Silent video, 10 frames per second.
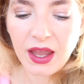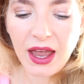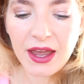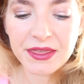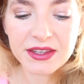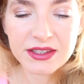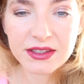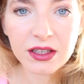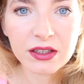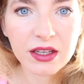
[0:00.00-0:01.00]
And the
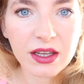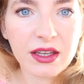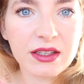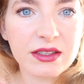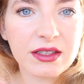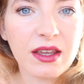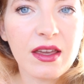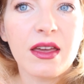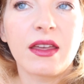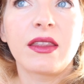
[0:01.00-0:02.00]
silk is
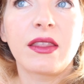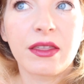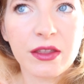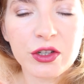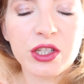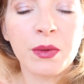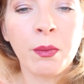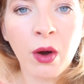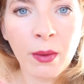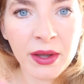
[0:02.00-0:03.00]
30
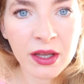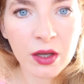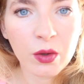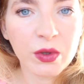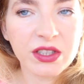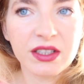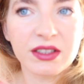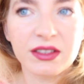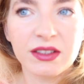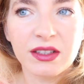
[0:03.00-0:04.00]
Mome, which is